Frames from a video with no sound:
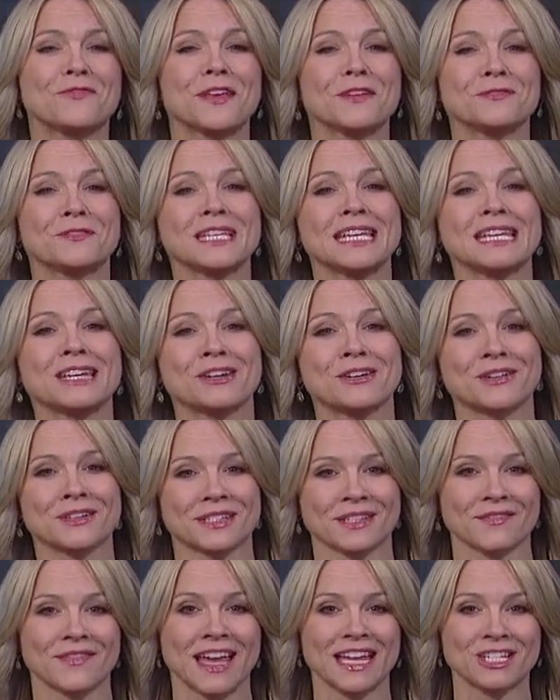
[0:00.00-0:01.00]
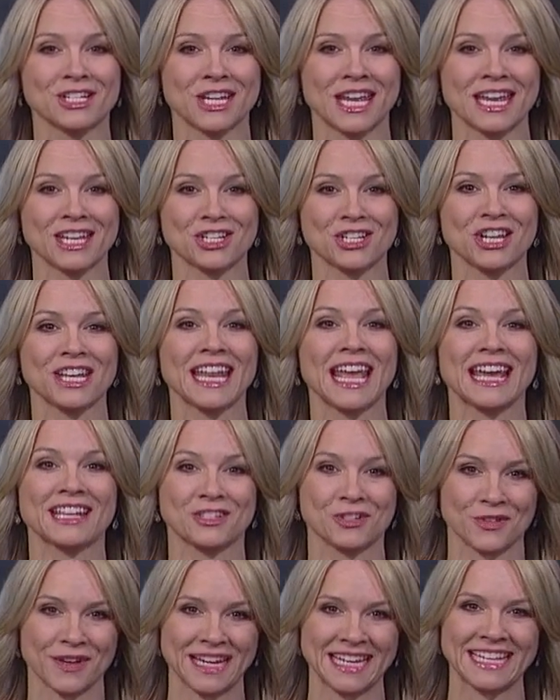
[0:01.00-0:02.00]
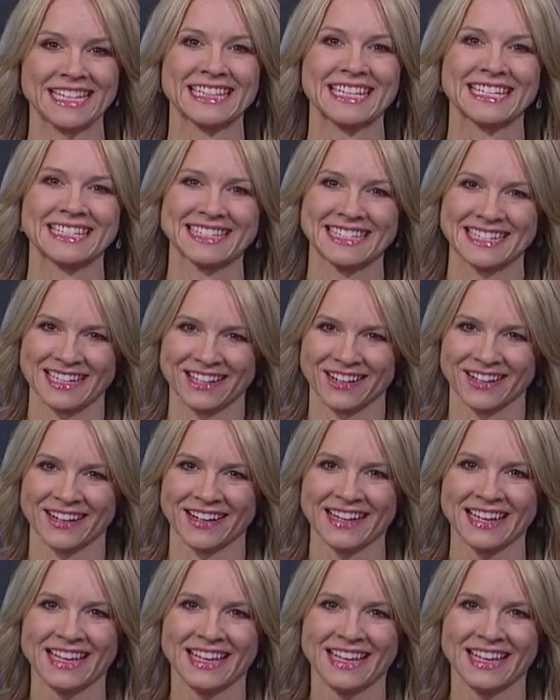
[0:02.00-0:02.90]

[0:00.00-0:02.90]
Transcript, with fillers: 50 years of education and training this year.